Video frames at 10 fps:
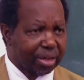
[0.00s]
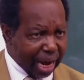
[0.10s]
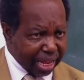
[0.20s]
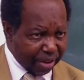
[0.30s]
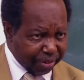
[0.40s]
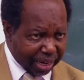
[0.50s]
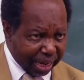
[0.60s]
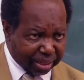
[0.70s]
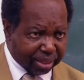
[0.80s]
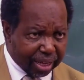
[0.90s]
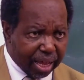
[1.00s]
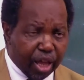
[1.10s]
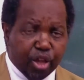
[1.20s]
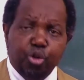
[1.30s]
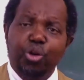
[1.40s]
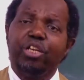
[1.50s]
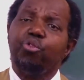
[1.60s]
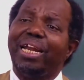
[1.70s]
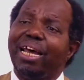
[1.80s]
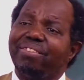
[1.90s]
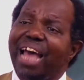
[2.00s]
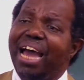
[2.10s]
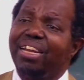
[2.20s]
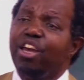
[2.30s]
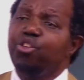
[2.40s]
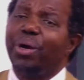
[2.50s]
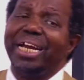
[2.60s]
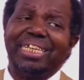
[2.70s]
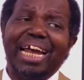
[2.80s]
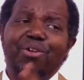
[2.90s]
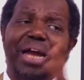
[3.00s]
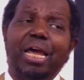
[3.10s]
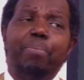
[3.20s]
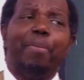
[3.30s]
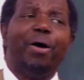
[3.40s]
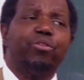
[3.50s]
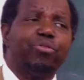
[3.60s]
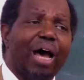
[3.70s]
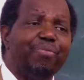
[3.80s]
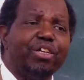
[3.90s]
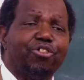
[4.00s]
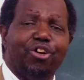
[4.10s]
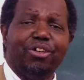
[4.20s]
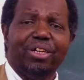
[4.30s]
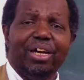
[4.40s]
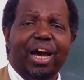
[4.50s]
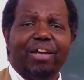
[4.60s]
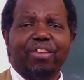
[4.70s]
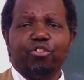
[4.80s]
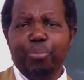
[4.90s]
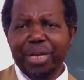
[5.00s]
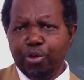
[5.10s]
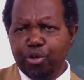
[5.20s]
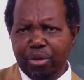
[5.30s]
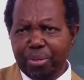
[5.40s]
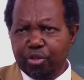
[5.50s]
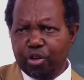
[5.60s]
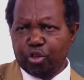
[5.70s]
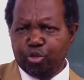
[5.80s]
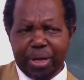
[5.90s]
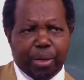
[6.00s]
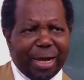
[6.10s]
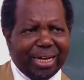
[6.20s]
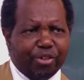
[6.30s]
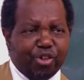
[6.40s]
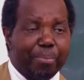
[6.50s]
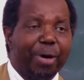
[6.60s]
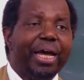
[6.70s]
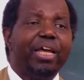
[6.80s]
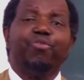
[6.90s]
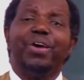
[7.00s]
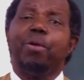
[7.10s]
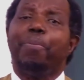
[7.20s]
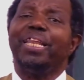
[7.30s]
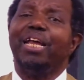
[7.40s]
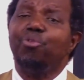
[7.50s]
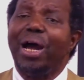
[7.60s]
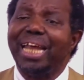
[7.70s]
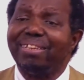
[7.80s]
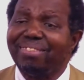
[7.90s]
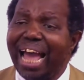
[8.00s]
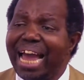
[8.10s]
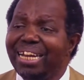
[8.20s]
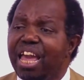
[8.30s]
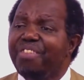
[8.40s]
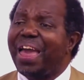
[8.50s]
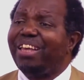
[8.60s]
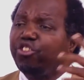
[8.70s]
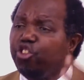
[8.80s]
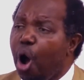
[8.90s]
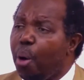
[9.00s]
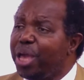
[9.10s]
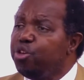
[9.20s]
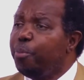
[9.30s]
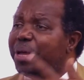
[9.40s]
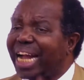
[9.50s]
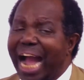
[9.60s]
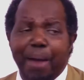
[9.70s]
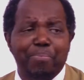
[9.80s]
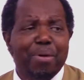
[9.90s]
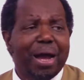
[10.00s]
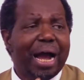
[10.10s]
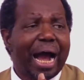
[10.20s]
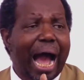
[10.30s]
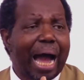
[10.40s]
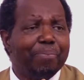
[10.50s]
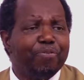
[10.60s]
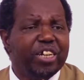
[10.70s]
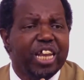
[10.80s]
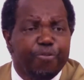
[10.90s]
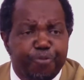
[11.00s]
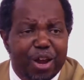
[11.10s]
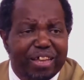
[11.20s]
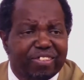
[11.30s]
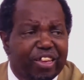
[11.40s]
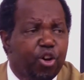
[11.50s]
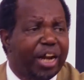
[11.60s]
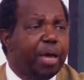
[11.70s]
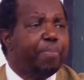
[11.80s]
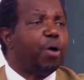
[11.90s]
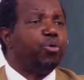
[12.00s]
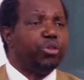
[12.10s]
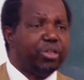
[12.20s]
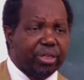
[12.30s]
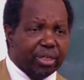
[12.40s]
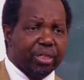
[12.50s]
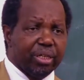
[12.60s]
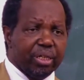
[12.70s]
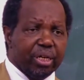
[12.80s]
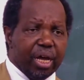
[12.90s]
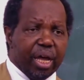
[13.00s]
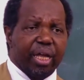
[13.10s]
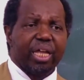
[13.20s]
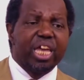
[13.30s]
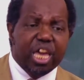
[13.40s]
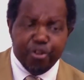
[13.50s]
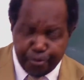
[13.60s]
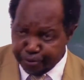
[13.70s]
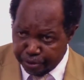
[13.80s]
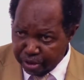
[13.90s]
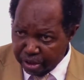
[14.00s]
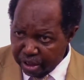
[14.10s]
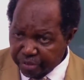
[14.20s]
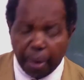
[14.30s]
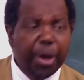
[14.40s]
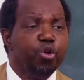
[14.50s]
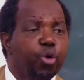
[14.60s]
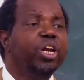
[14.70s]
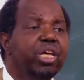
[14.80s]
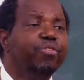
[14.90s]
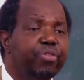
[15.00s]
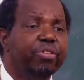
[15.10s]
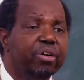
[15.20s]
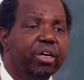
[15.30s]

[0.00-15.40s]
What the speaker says: crying every night, you need to understand, you can tell your neighbor about the salvation and says, you mean you want me also to make mine a drum? It's very important to understand there is no way you become a difference in your neighborhood if the way you live